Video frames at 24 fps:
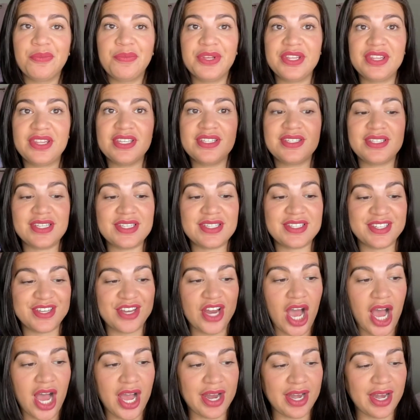but this is
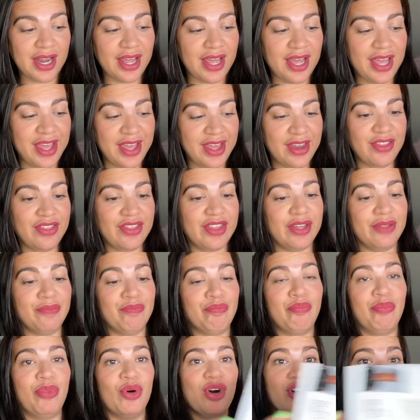not in the
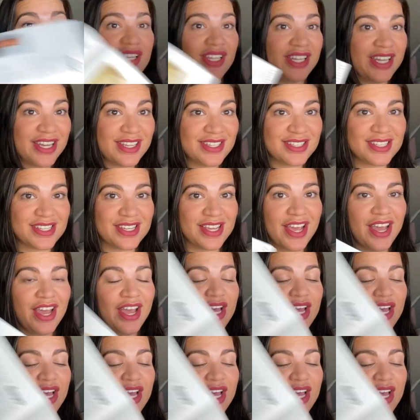booklet.